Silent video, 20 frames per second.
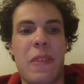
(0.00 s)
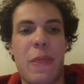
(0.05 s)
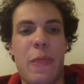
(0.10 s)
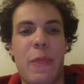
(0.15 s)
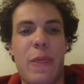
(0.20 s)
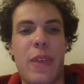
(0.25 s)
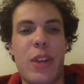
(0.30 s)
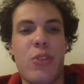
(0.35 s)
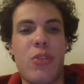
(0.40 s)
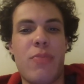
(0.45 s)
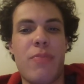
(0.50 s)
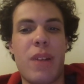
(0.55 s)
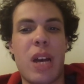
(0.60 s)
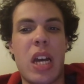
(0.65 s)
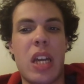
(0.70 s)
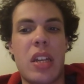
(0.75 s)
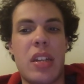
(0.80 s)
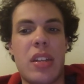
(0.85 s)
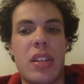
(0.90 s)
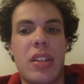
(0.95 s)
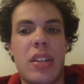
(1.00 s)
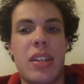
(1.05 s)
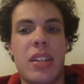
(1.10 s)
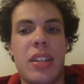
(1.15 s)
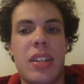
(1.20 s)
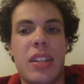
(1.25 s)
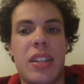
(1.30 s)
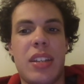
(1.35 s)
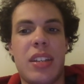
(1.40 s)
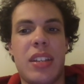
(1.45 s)
Thinner Mud.
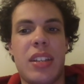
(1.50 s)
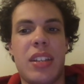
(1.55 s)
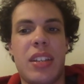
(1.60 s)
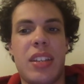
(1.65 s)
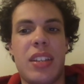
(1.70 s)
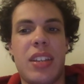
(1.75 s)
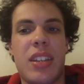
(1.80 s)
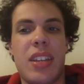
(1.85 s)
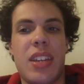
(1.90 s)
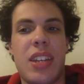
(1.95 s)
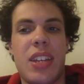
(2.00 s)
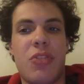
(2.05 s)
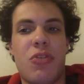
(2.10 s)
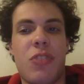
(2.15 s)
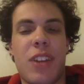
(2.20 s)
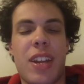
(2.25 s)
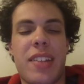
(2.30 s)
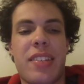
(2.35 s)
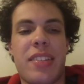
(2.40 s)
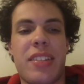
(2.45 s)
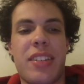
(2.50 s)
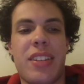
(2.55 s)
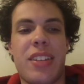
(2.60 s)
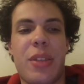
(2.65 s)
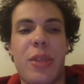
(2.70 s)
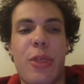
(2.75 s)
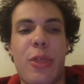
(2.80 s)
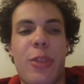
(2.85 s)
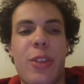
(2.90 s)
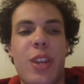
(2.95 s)
Interesting.
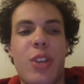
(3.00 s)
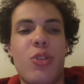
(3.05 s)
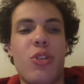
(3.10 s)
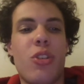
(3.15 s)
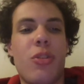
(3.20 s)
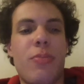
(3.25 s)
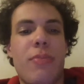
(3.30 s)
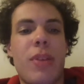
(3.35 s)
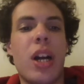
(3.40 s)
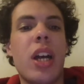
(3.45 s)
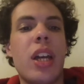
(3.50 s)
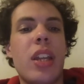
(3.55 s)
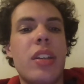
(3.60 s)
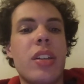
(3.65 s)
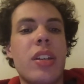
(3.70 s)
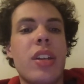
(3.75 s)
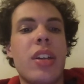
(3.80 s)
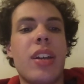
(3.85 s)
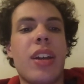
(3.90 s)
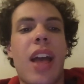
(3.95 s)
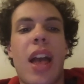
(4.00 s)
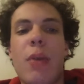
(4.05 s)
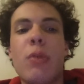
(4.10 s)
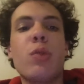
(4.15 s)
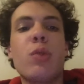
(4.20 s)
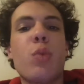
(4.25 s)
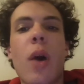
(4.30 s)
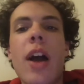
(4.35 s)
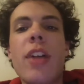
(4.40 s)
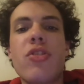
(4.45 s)
Thinner Mud. I
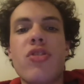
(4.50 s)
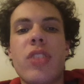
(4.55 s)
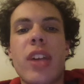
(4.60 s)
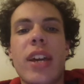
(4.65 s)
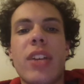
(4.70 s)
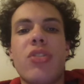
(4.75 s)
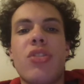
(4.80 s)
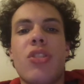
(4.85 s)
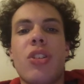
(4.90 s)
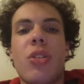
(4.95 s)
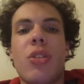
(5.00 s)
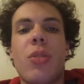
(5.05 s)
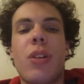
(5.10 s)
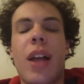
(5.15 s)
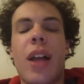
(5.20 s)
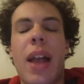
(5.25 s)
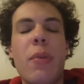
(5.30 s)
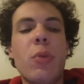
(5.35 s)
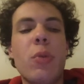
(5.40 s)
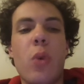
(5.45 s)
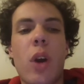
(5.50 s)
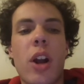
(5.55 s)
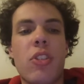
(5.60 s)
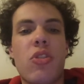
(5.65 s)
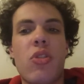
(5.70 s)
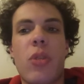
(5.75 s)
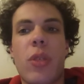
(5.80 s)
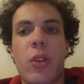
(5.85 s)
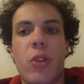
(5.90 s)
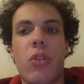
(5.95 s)
would watch that show. I would
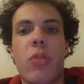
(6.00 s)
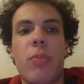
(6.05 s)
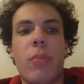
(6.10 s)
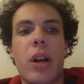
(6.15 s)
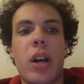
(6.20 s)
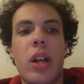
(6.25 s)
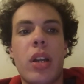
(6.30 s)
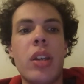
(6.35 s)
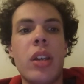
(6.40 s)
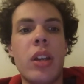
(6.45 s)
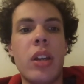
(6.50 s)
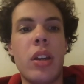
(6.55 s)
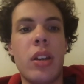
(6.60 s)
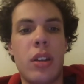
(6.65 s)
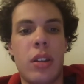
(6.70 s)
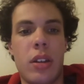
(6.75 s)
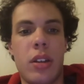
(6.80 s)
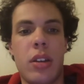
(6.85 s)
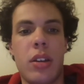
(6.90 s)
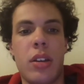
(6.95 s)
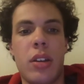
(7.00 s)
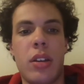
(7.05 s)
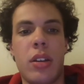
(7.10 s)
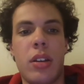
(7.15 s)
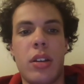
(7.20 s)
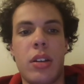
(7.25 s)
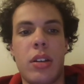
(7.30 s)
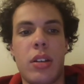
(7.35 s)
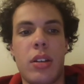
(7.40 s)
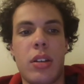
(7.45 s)
watch Thinner Mud.
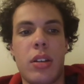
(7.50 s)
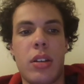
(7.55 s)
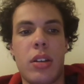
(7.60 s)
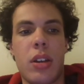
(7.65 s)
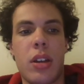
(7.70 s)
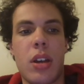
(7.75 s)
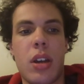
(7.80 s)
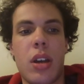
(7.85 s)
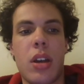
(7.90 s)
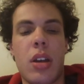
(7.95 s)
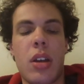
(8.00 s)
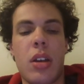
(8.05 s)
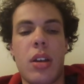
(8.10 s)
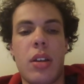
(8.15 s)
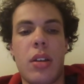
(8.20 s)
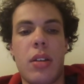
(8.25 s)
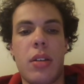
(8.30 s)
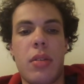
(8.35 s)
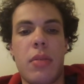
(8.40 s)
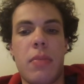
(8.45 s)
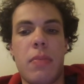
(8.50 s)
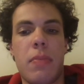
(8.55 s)
I